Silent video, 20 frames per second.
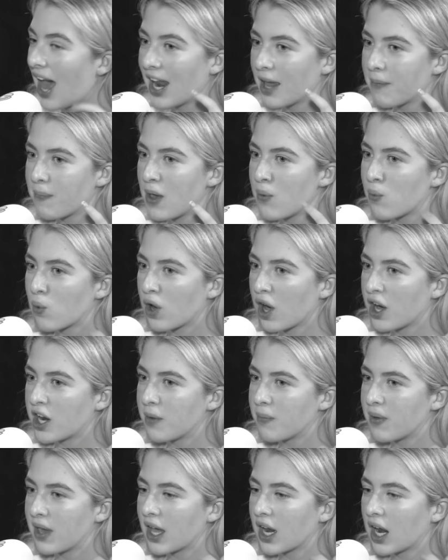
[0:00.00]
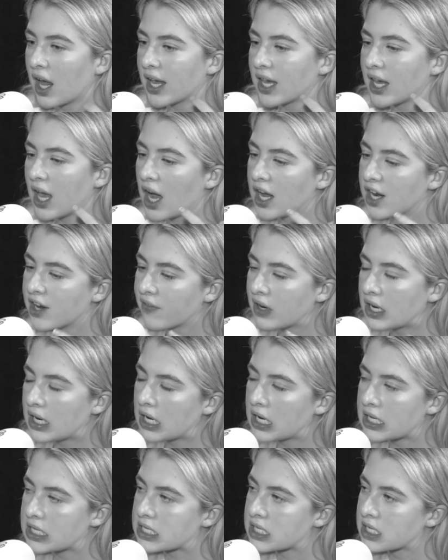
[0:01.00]
And like people kind of being like, yeah, I don't really
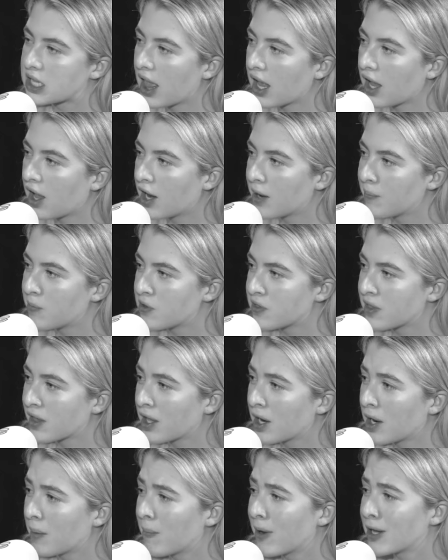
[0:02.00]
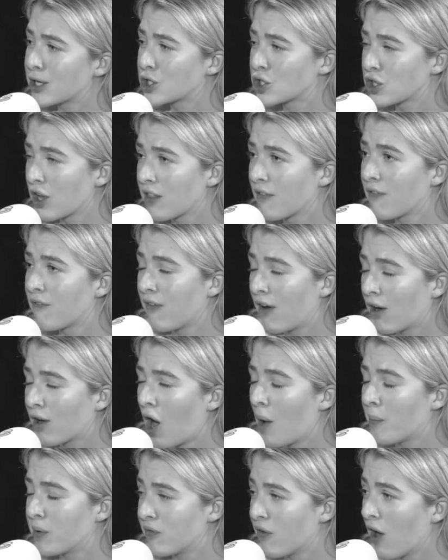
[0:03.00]
listen to that kind of music. And I'm like, shut the fuck
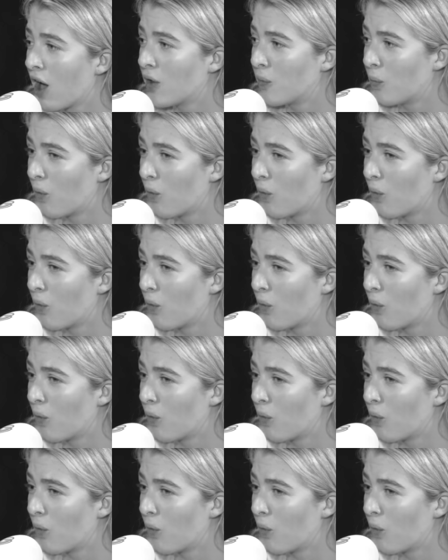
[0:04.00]
up, you've heard